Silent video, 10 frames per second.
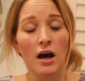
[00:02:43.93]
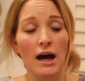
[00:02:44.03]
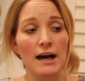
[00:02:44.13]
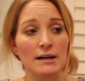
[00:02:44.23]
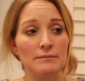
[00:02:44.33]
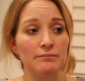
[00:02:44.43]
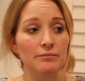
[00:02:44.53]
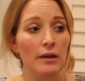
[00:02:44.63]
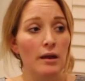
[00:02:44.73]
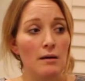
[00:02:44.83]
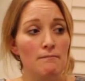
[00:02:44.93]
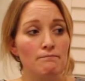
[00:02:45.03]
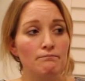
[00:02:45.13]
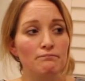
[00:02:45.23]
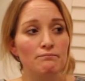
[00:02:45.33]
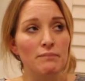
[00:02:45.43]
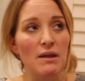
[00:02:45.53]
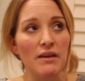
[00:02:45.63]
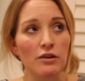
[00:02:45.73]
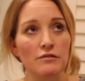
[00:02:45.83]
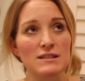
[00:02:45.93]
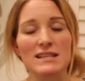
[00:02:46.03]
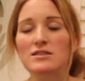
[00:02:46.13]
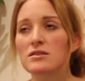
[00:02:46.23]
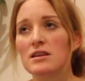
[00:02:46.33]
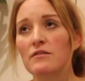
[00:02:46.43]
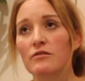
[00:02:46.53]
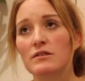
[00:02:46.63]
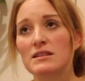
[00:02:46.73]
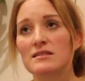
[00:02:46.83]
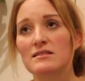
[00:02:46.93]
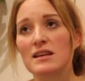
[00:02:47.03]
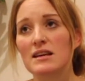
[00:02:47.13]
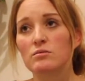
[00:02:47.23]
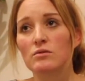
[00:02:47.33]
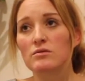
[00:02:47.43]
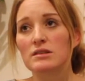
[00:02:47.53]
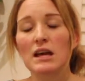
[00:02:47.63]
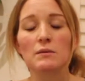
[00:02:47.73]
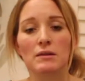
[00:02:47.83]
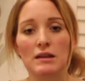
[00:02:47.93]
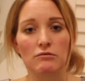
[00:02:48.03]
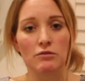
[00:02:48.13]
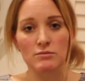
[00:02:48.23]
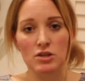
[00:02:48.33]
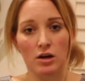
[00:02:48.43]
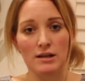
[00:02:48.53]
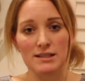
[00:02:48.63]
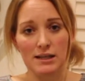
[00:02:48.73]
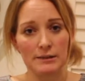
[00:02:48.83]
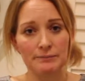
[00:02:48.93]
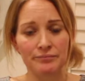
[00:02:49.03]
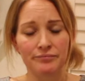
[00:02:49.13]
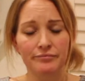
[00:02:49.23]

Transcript: But then obviously, so say for instance theirs was keeping their room tidier.